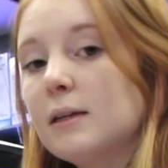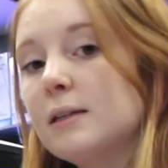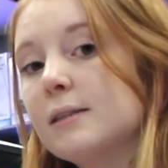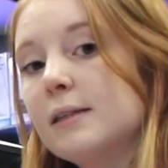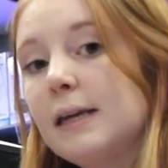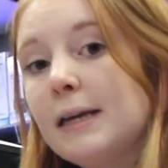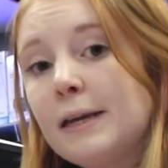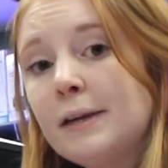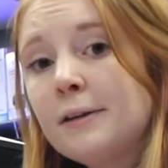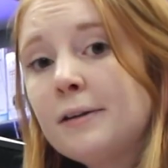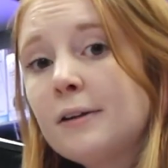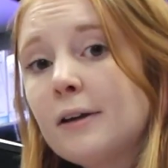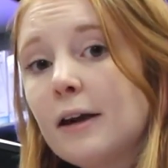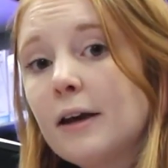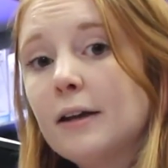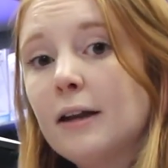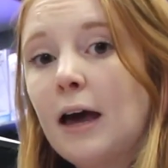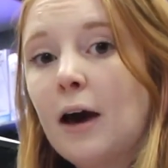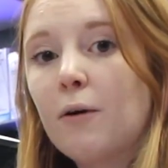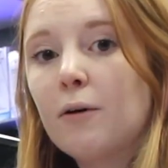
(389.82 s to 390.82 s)
is in,
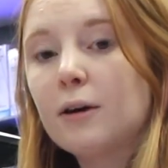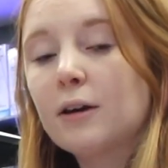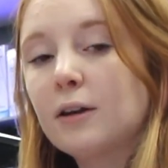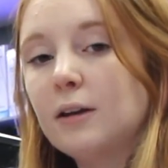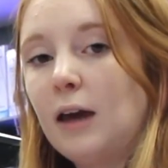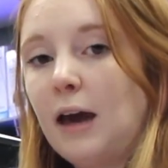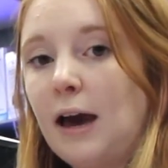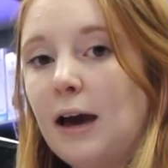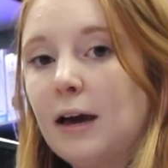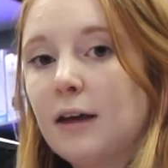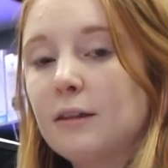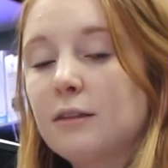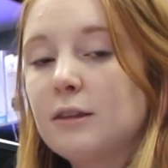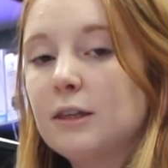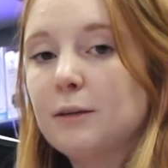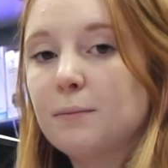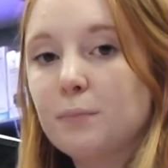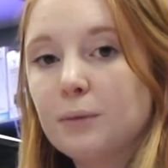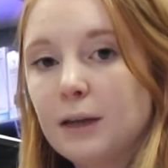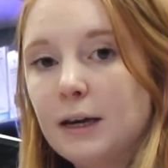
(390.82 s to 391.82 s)
and now I can add
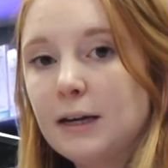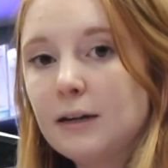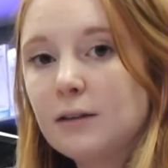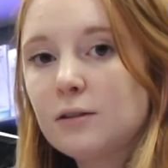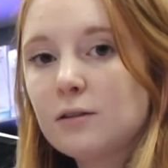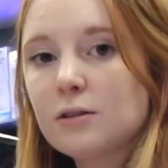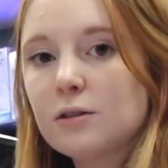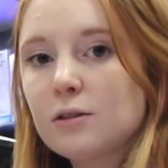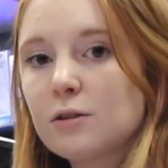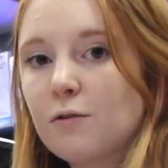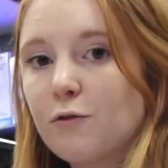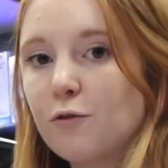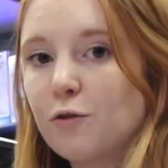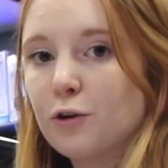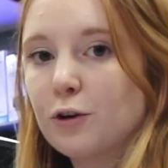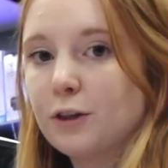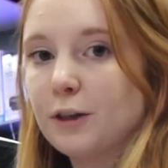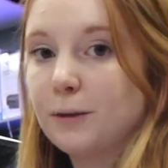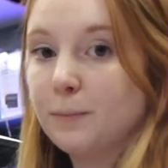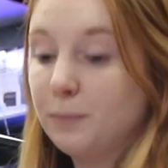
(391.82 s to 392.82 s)
the plants.
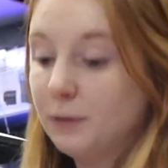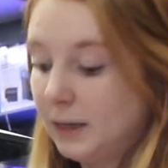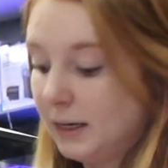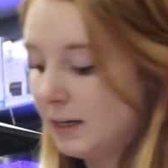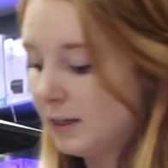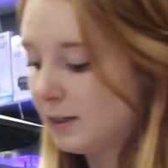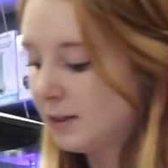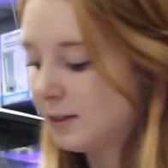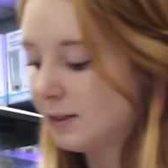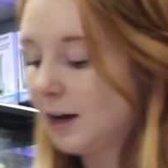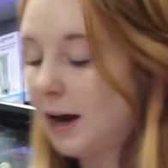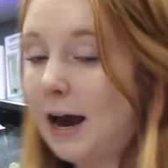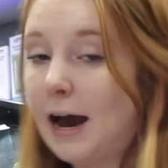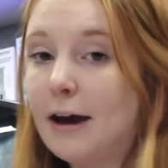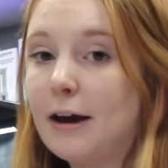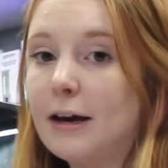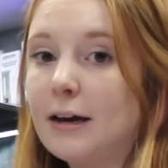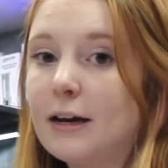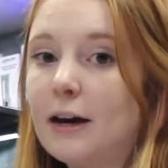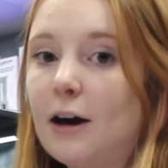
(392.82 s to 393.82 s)
For the plants,
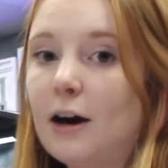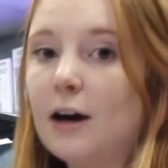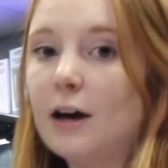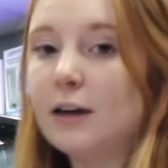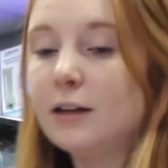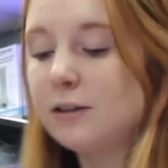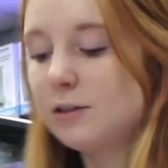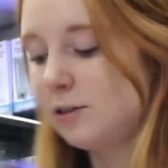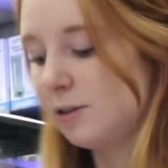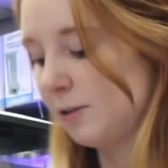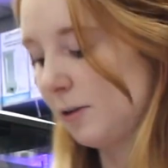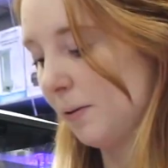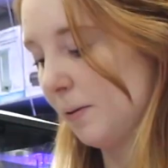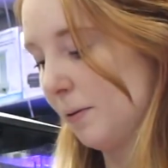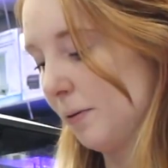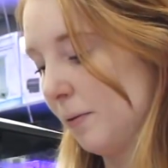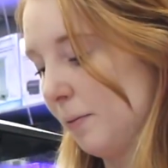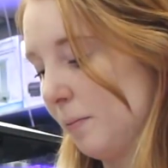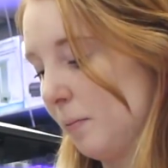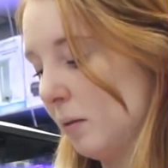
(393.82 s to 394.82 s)
I got
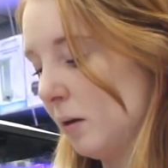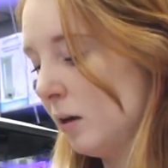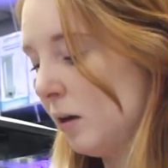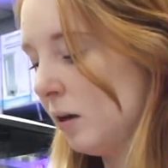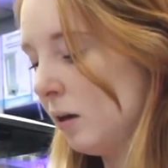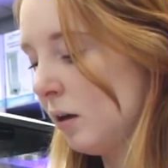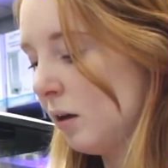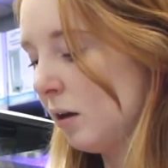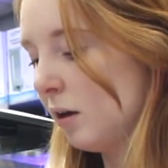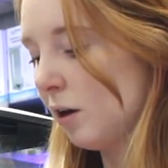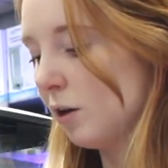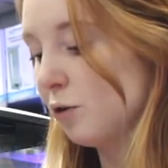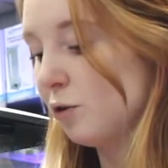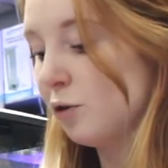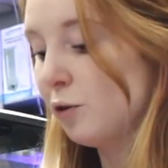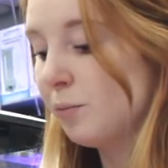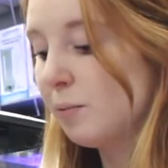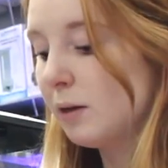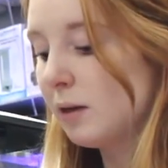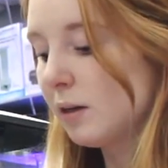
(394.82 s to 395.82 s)
some
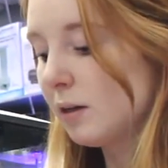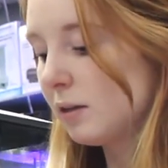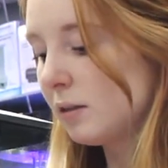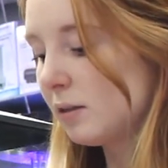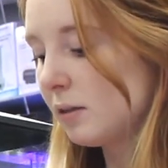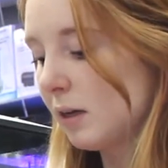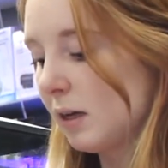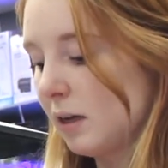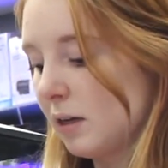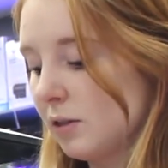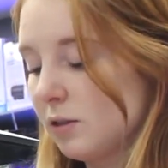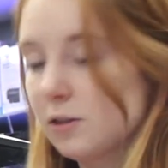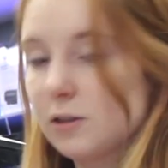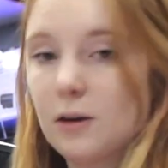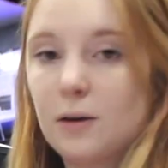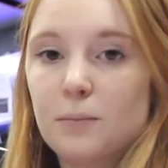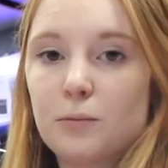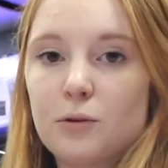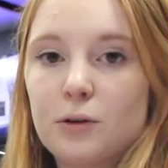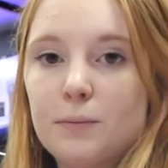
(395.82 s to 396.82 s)
Anubias and
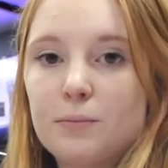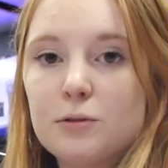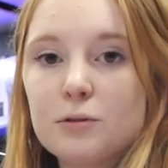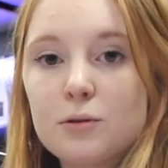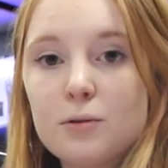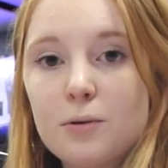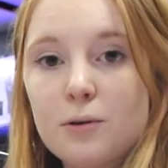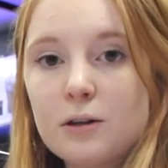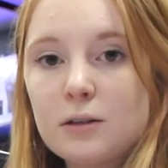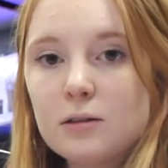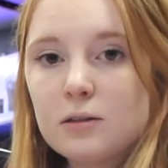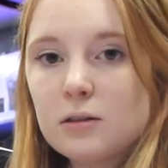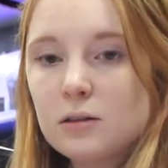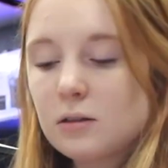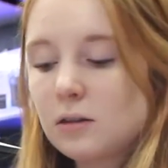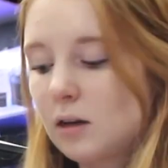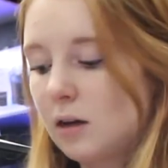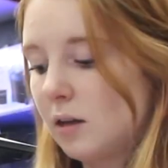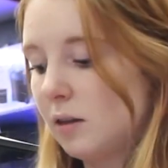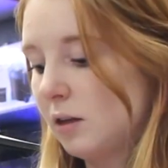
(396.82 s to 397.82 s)
some
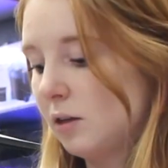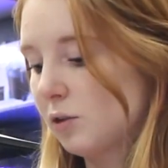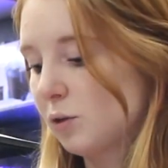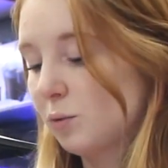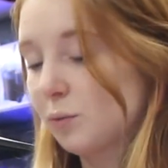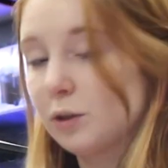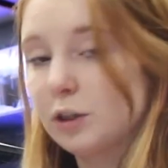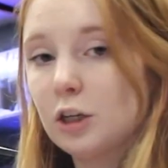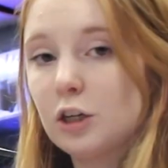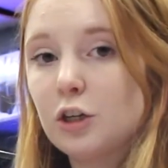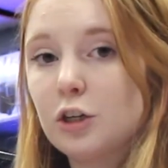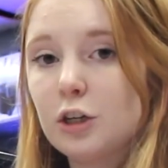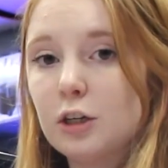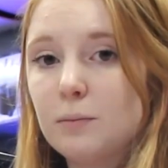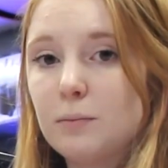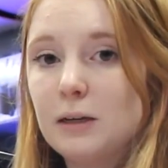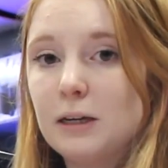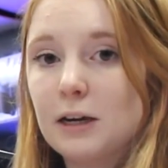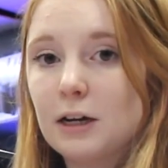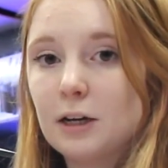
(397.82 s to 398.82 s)
cryptocorns. These are really good
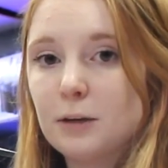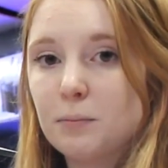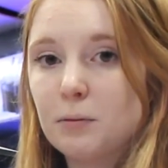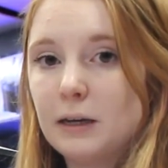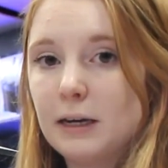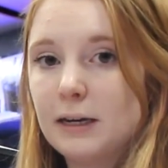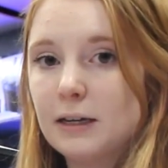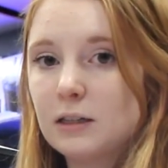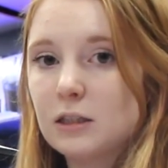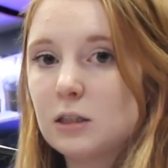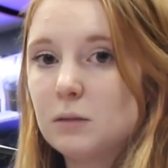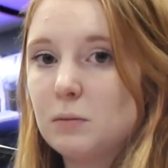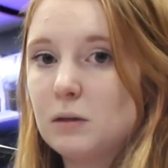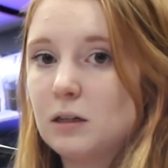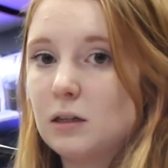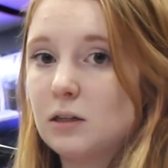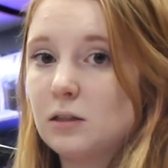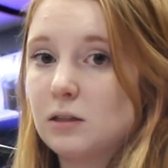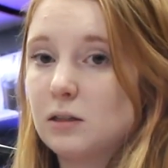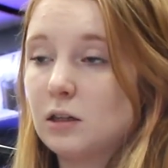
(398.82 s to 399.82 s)
beginner plants
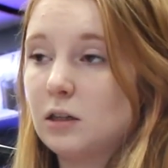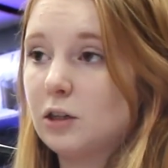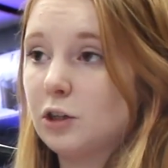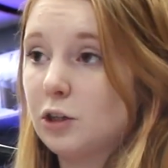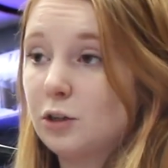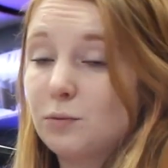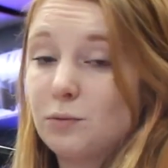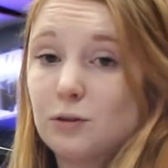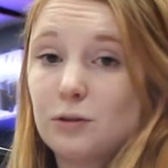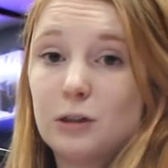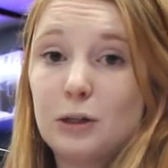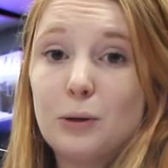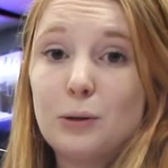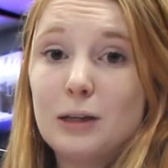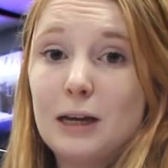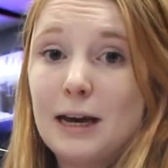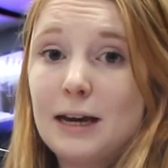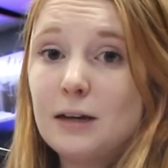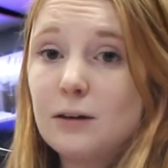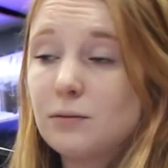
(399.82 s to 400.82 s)
because they're good with low
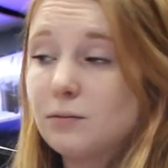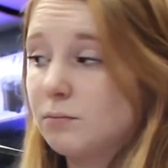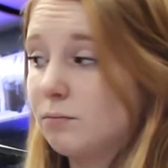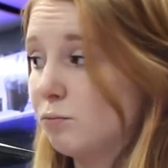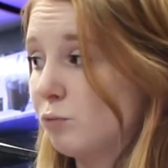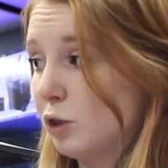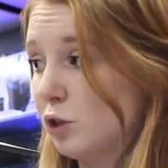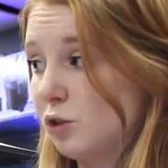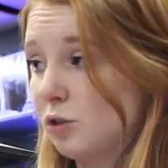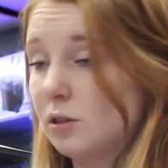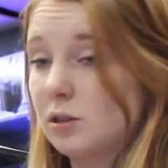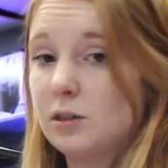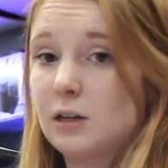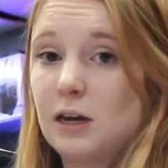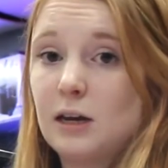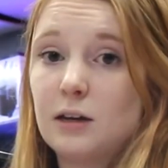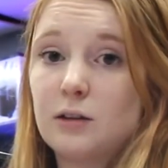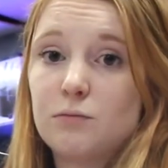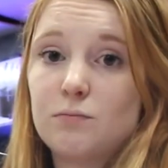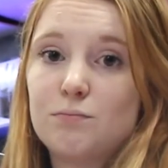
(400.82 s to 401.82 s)
light, which this
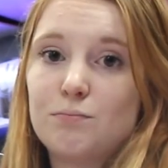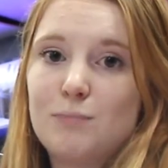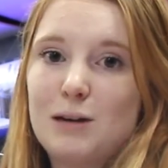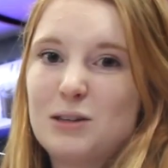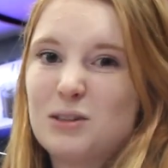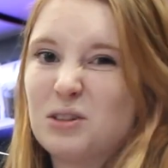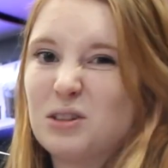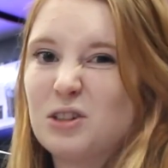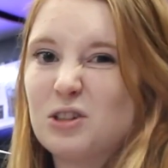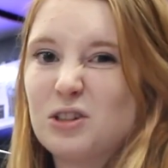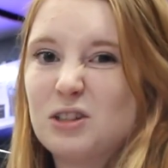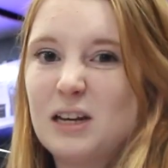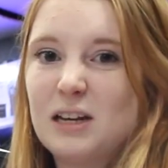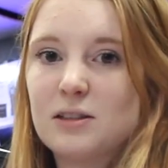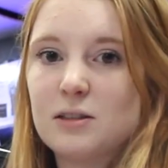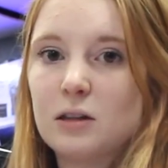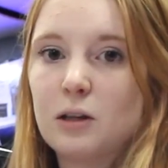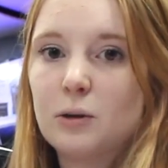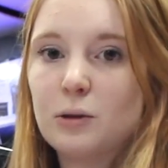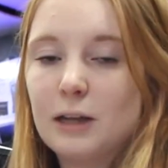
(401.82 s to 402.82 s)
tank basically just
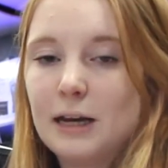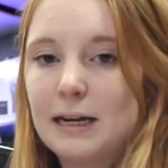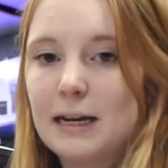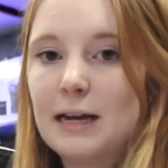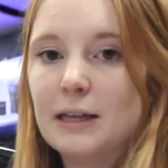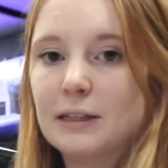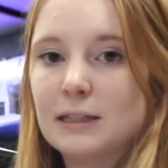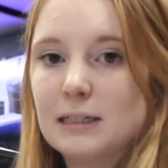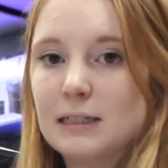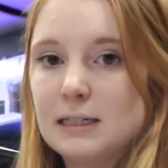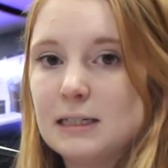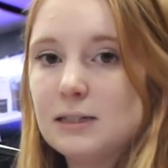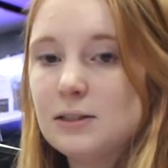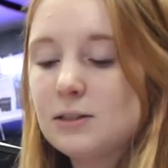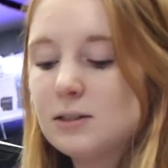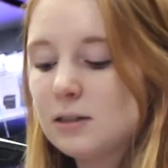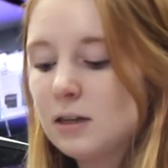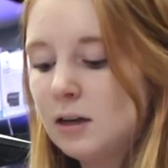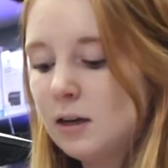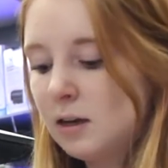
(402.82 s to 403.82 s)
has low light
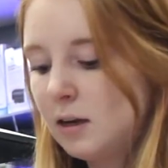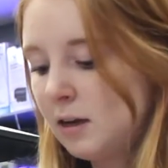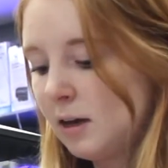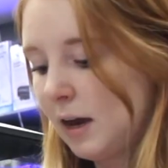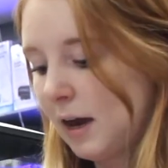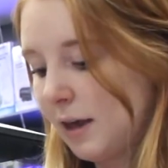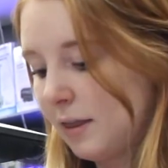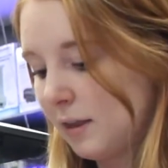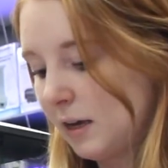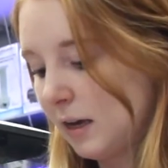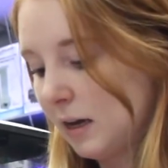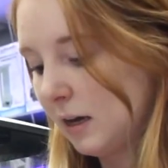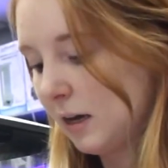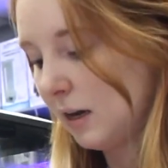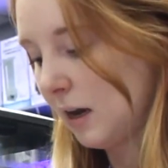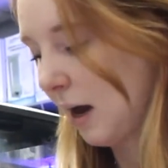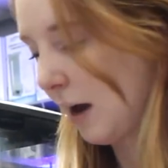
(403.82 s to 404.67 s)
LEDs. And then